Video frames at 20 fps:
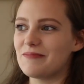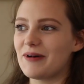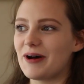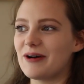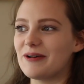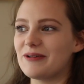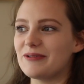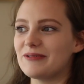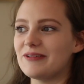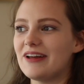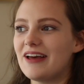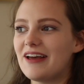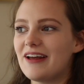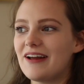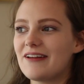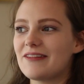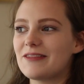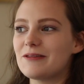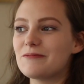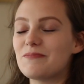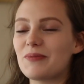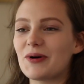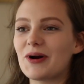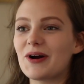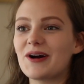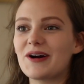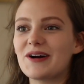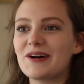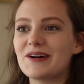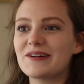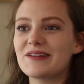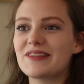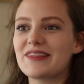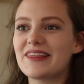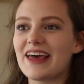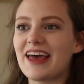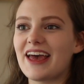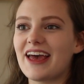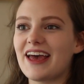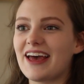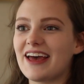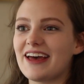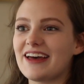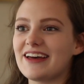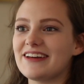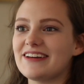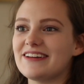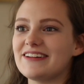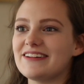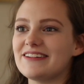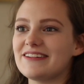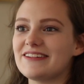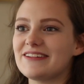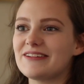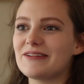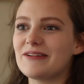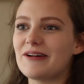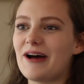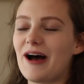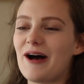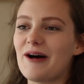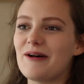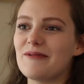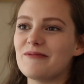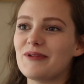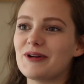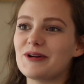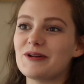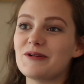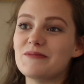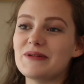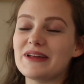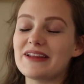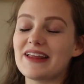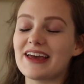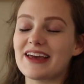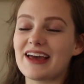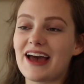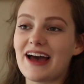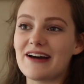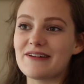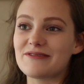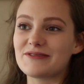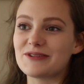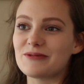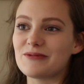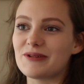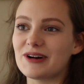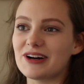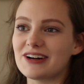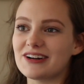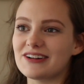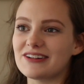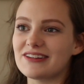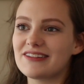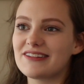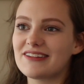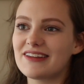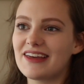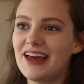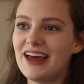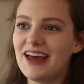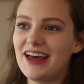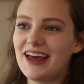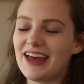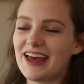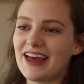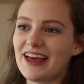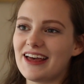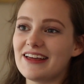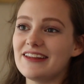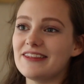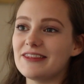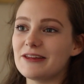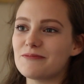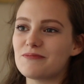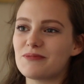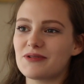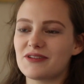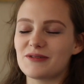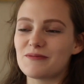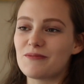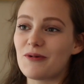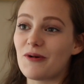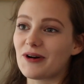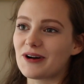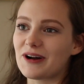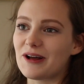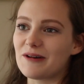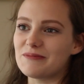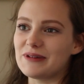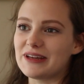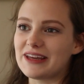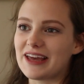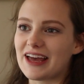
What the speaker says: about the birth and what it'll be like afterwards and the support I'll be